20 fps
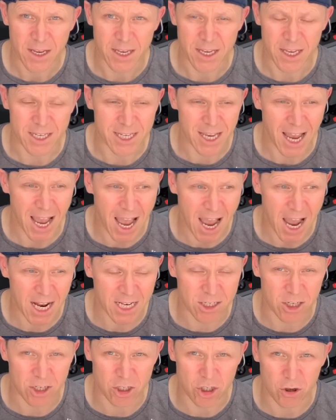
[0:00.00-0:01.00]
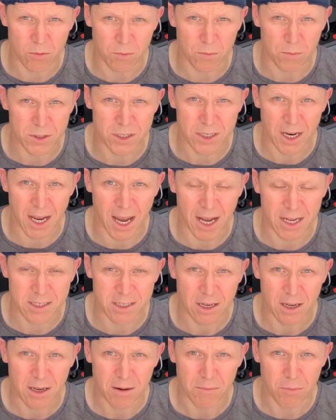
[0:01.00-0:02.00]
It's hard to jump
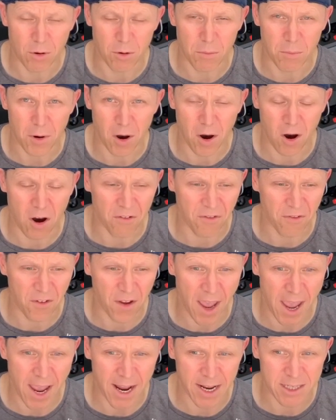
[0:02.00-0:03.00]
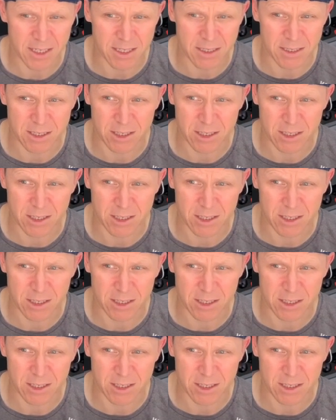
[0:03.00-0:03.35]
start, bump off a